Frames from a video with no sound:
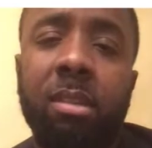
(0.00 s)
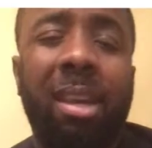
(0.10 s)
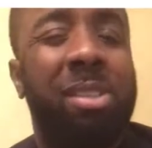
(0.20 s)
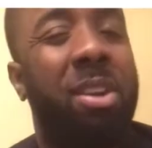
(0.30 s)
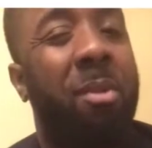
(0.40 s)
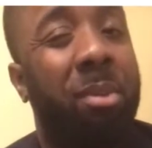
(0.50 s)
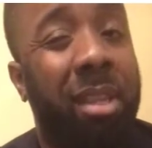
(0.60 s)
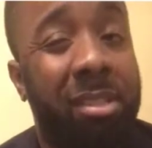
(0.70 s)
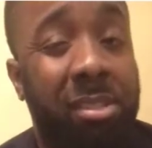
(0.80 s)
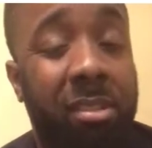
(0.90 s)
into our
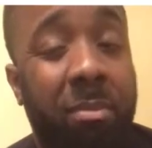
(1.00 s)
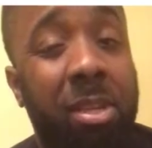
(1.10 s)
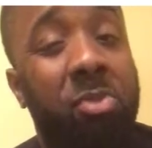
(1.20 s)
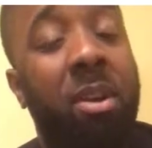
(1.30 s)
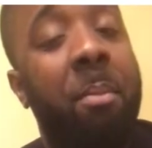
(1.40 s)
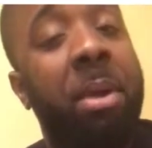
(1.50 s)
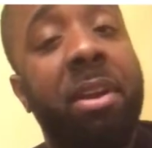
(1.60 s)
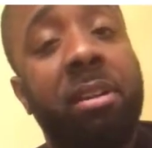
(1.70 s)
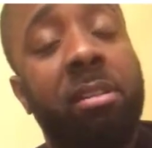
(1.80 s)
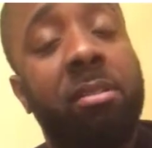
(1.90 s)
relationship, into our
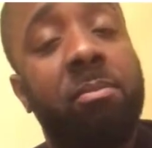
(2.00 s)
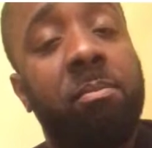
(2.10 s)
marriage,